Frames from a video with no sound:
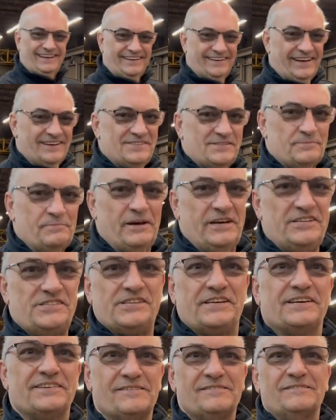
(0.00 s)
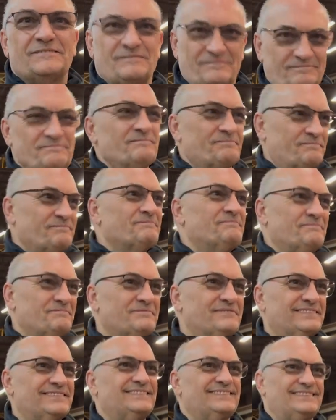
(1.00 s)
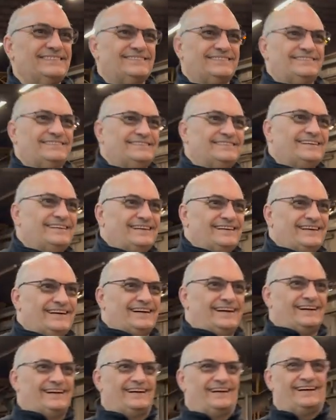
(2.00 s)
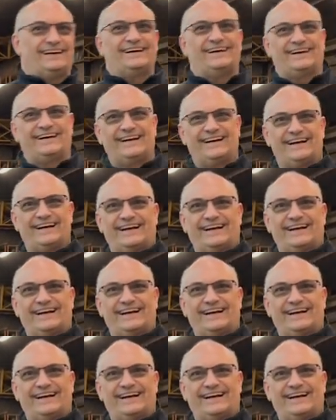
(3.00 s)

nice to meet you. Yes, sir. Nice to meet you. I appreciate you